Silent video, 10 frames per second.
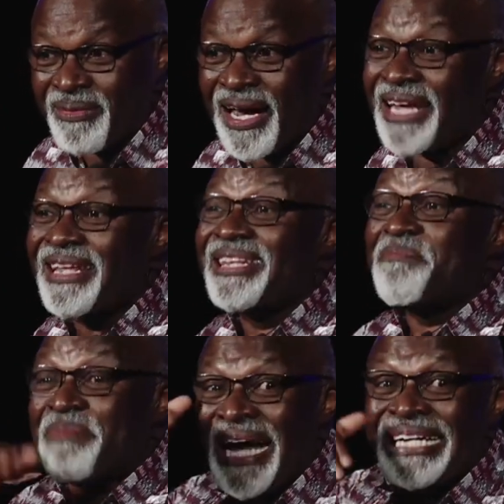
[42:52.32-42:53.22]
And the
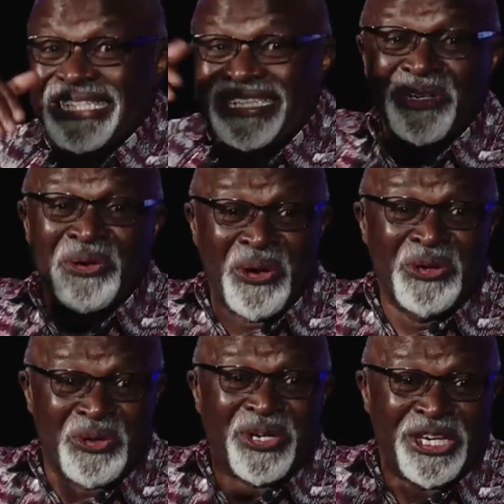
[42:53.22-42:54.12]
plan is still on
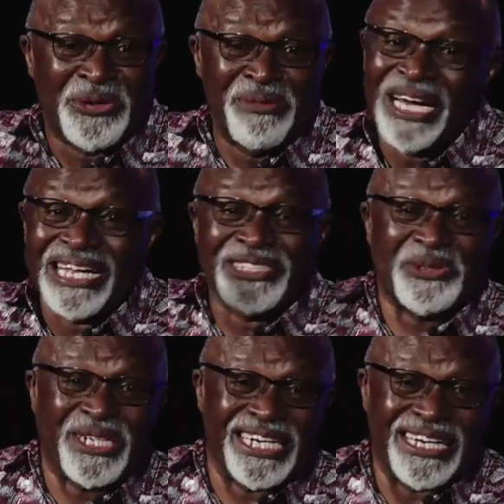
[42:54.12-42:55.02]
to kill me, and that's
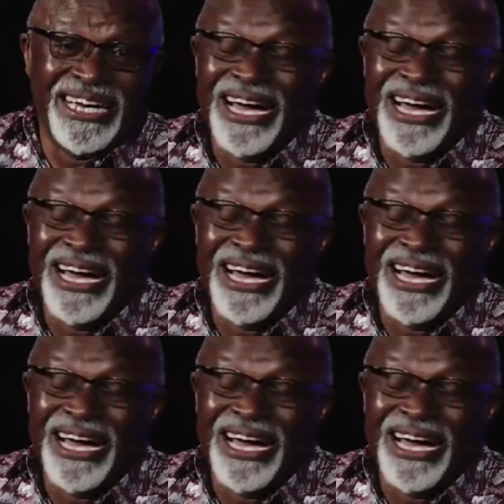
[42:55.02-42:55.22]
okay.